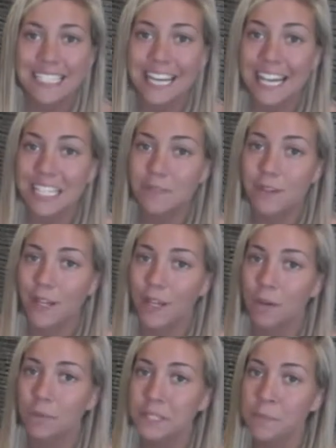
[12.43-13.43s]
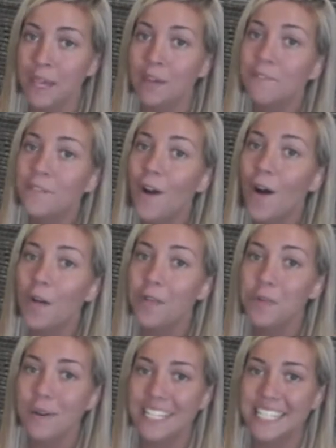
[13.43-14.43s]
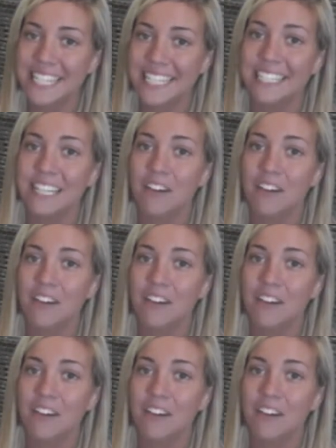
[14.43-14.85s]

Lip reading: Today's video was made for all the residents